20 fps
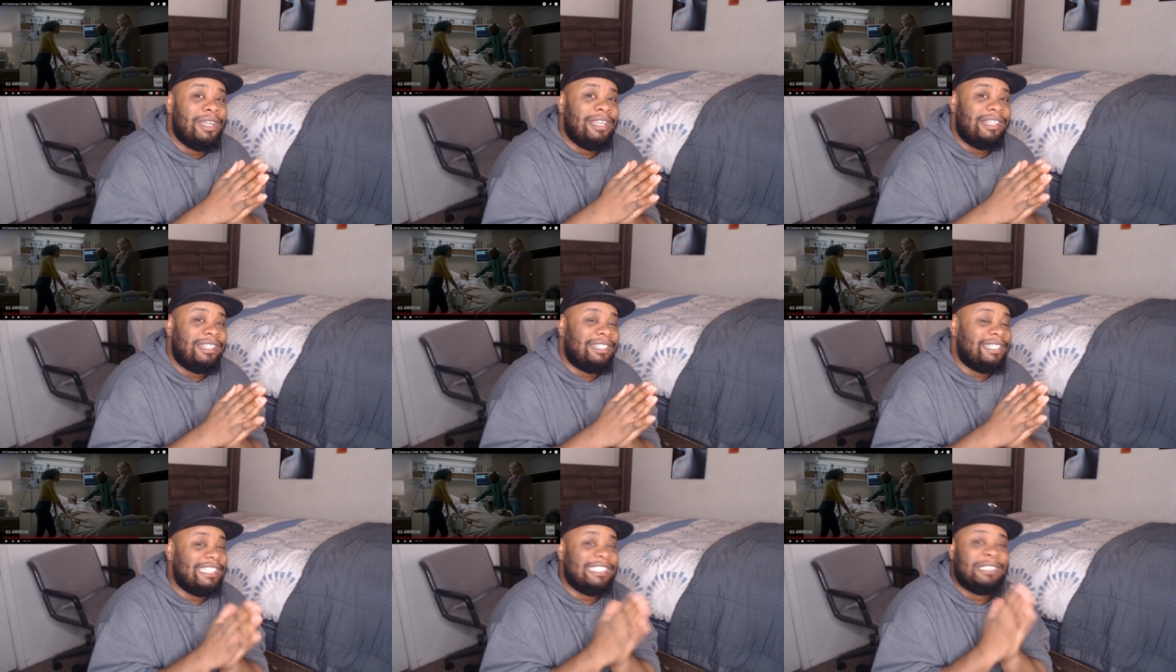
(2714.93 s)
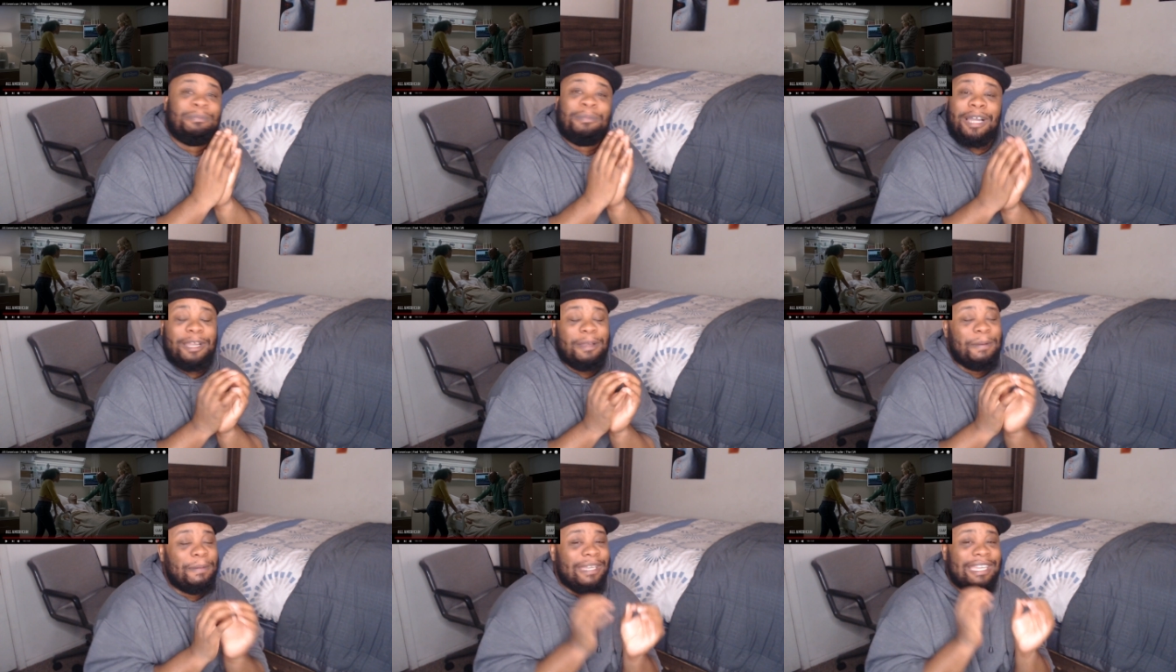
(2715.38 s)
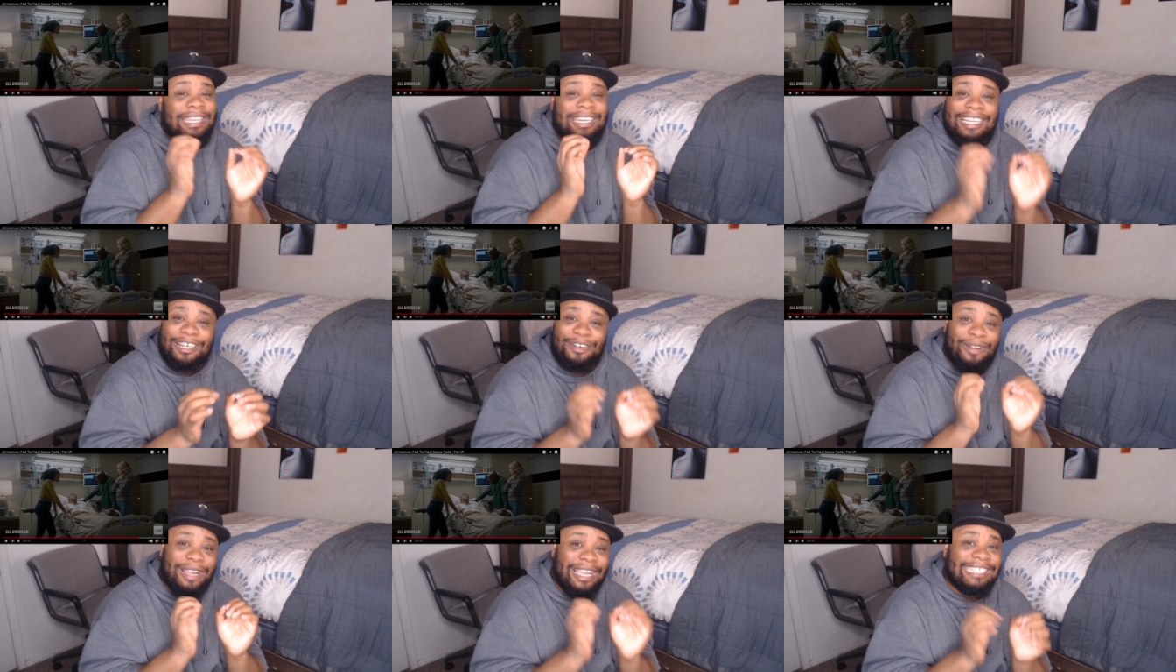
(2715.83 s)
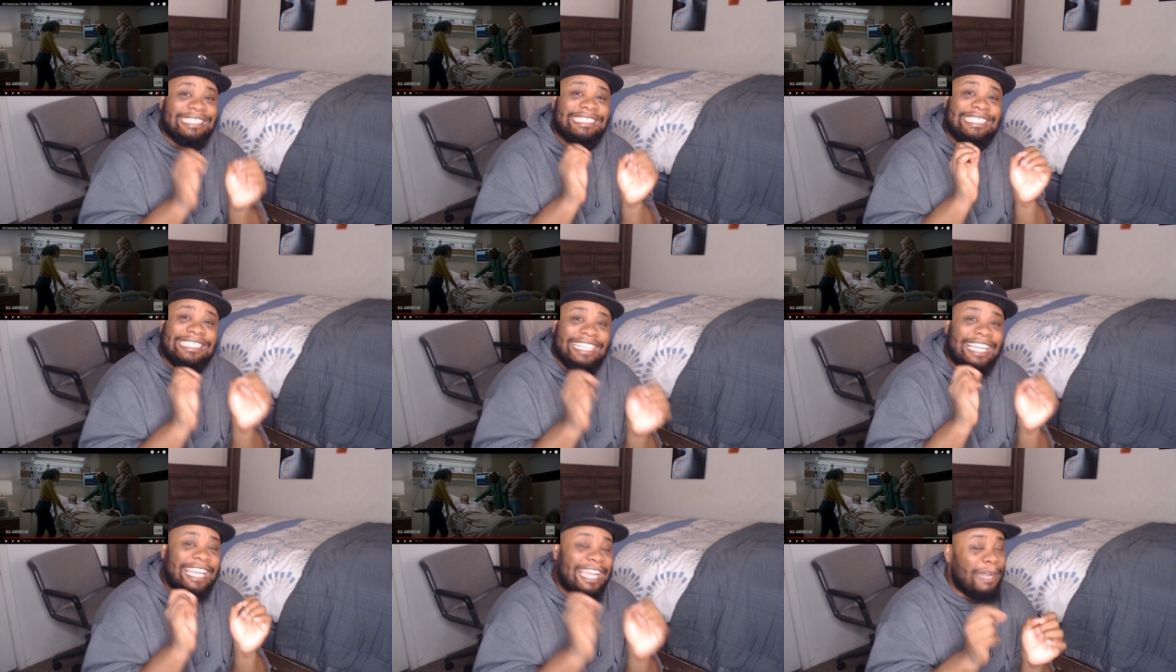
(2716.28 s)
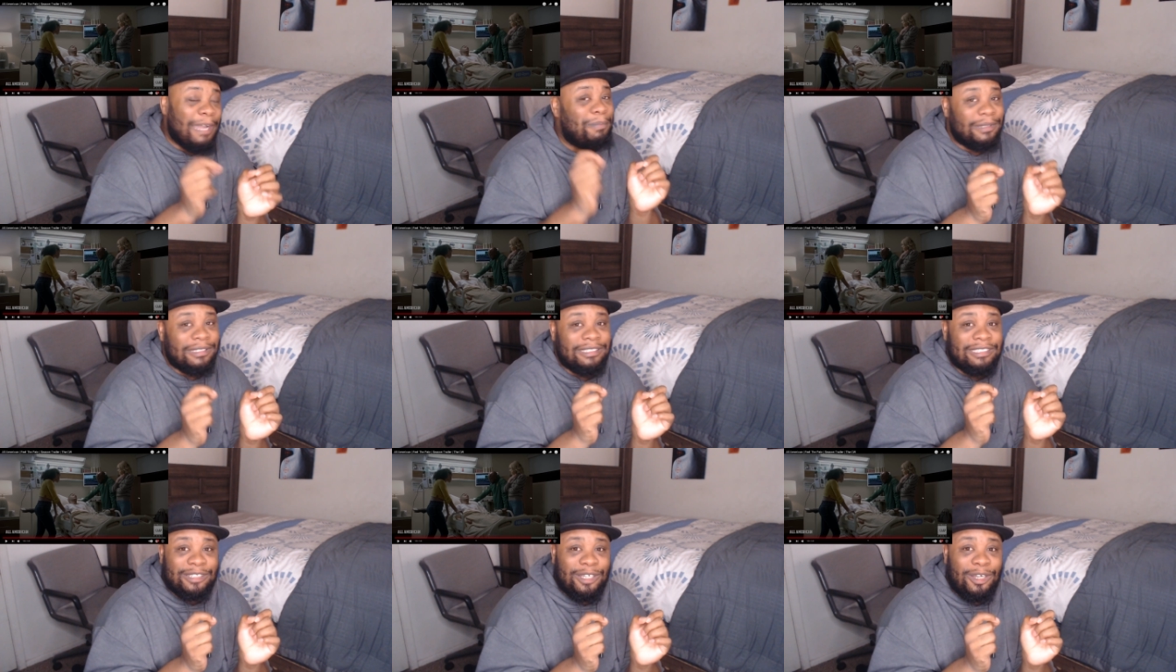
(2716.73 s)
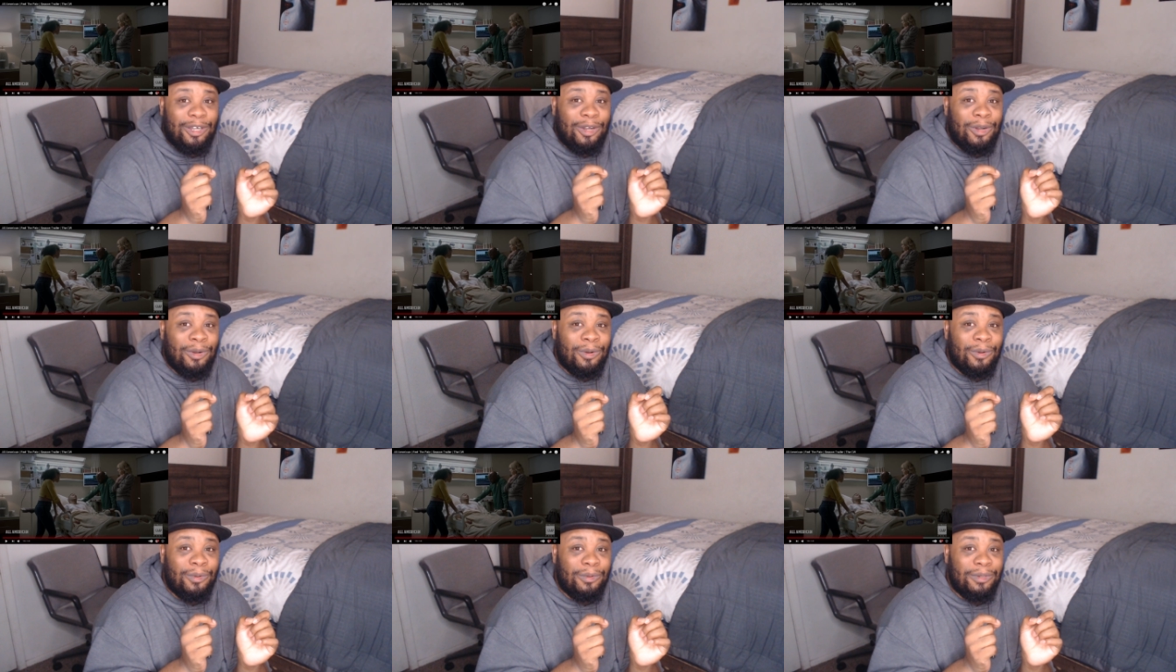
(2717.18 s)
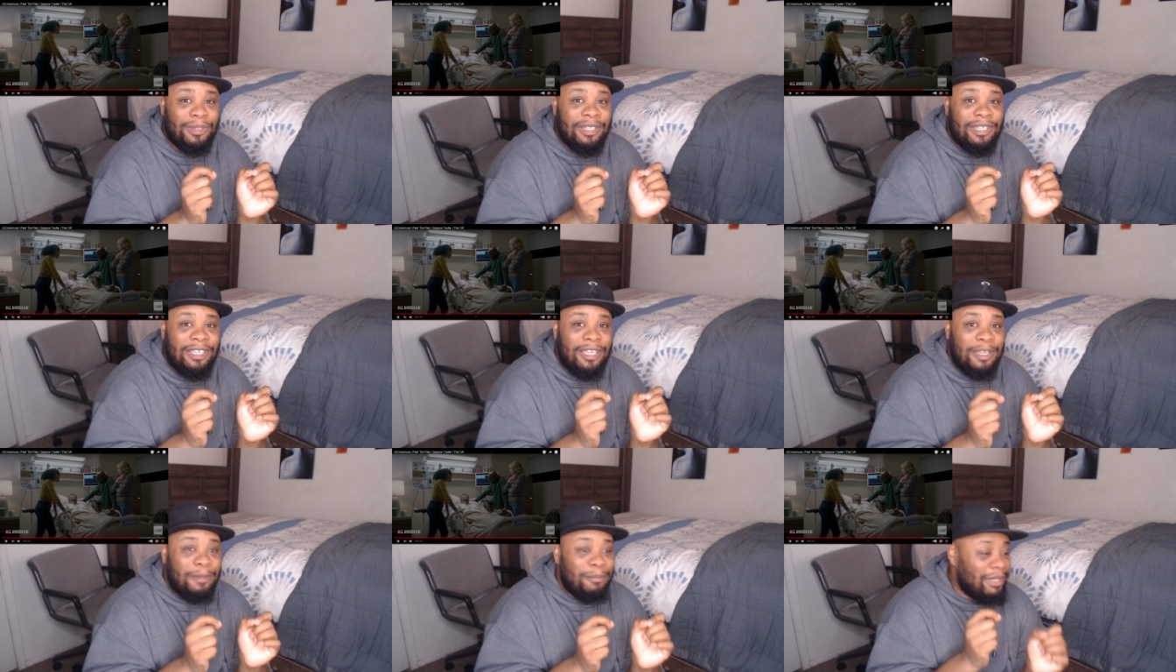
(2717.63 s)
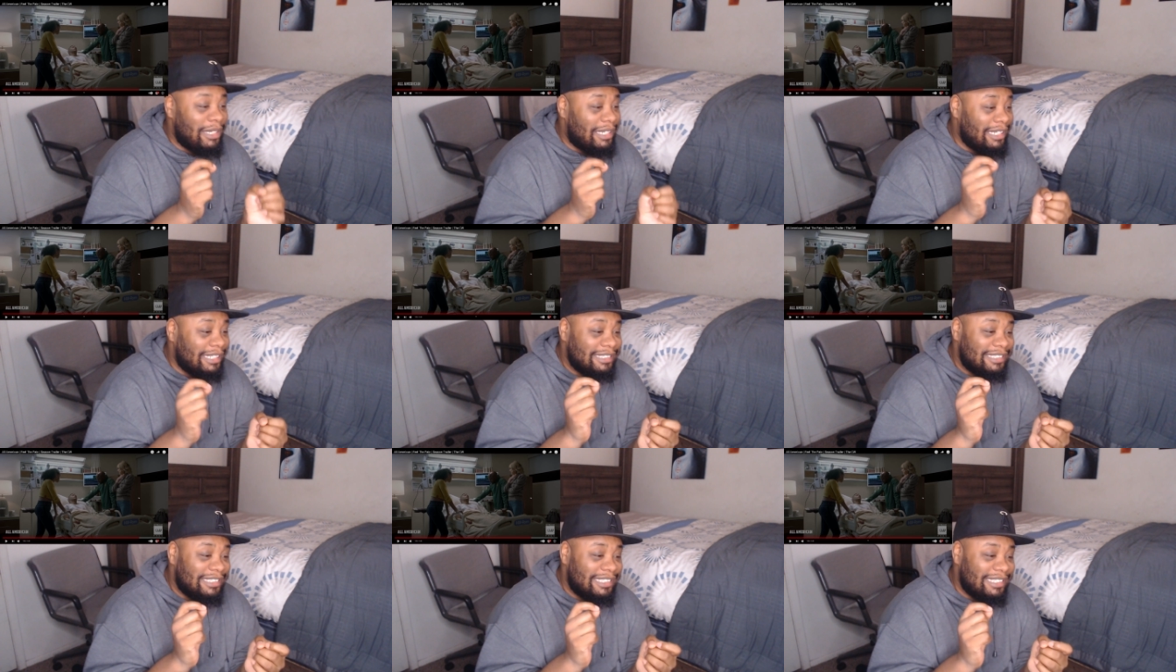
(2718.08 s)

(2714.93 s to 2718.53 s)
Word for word: This might be the craziest episode because